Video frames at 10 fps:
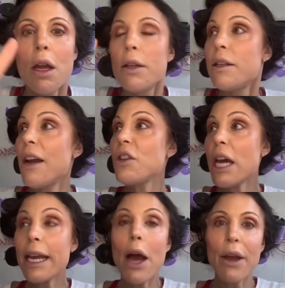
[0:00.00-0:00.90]
Did I ever
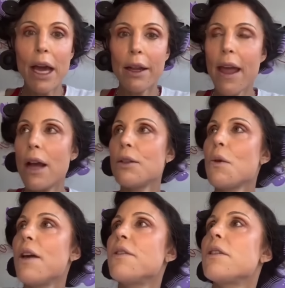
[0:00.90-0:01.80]
tell you how I got in the
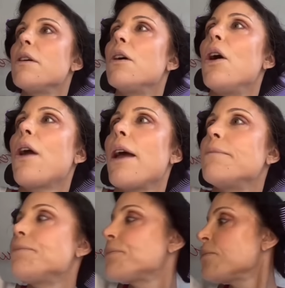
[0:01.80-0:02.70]
Housewives? Okay.
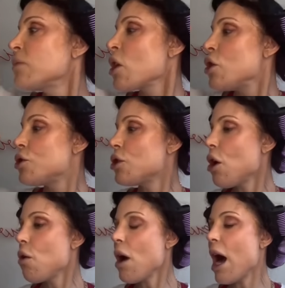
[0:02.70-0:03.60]

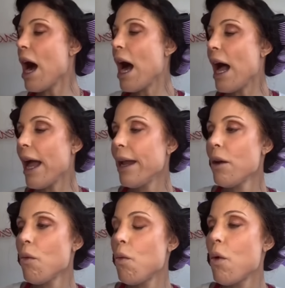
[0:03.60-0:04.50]
So I
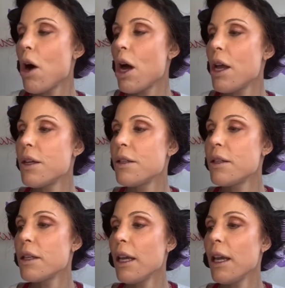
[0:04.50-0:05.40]

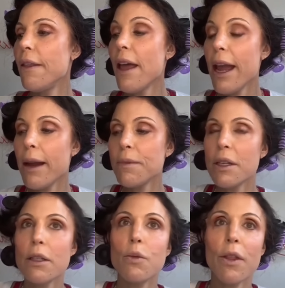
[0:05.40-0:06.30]
was in the
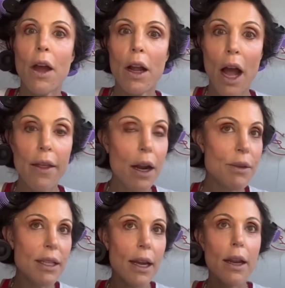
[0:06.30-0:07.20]
Hamptons with a guy that I
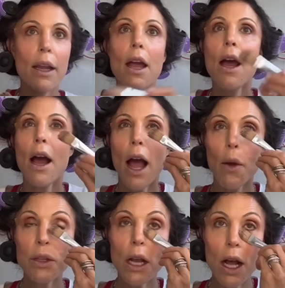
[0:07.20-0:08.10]
was dating. I
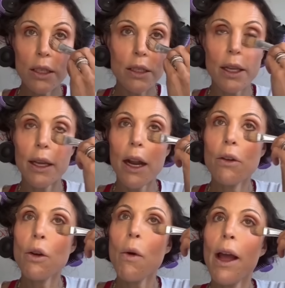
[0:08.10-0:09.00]
was hustling. And I
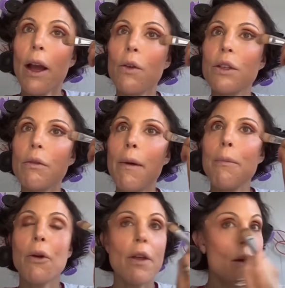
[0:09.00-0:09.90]
don't know why. I always
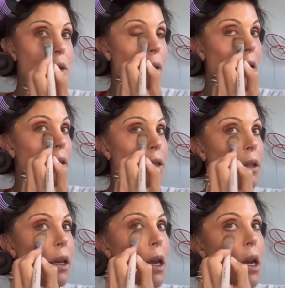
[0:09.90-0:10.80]
remember that I was wearing this
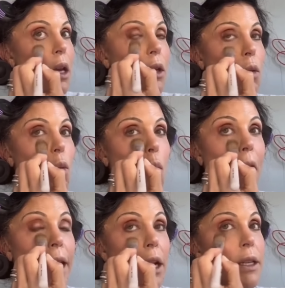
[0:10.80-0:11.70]
like
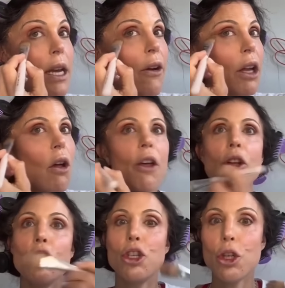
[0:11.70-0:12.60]
white terry
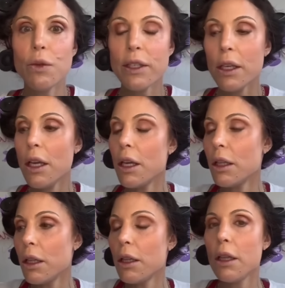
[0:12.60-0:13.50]
cloth, juicy
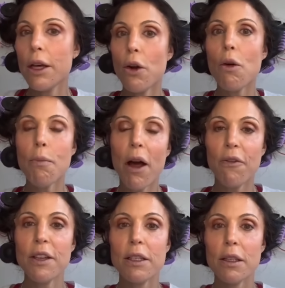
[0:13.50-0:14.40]
little
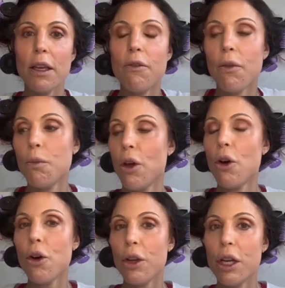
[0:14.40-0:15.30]
puffy sleeve
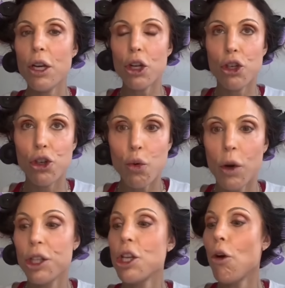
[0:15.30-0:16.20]
hooded
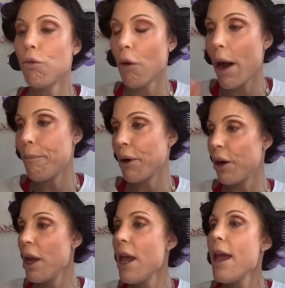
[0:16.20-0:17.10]
shorts
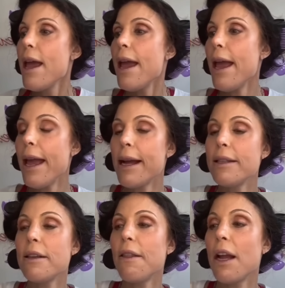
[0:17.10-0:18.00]
romper.
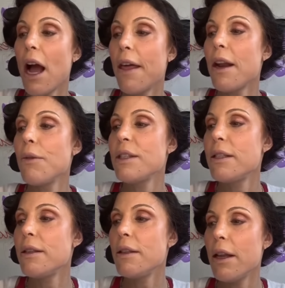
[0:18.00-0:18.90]
And the guy that I was
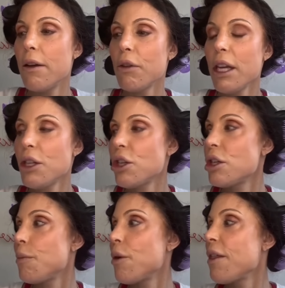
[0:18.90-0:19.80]
in a
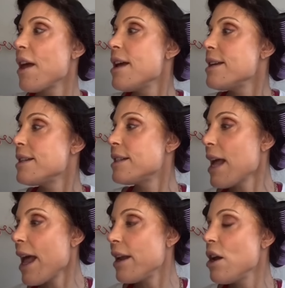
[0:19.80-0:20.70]
relationship with
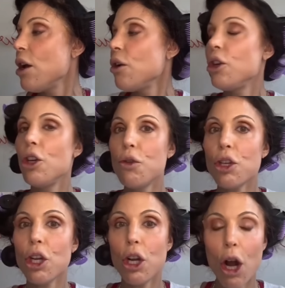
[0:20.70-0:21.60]
said you
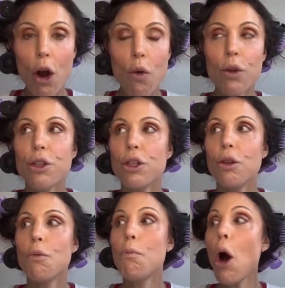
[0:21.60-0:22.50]
should go
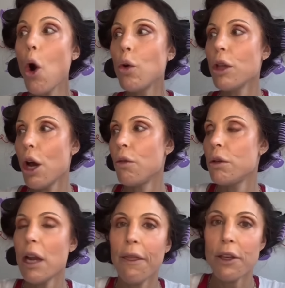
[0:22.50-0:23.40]
to Polo,
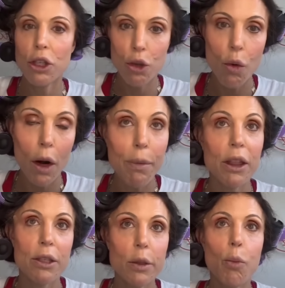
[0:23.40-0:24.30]
not the store, but
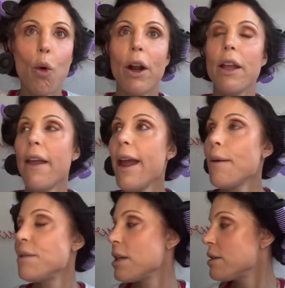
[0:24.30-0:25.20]
the sport in the
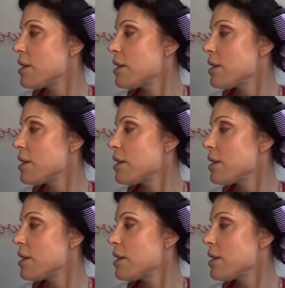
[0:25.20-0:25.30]
Hamptons.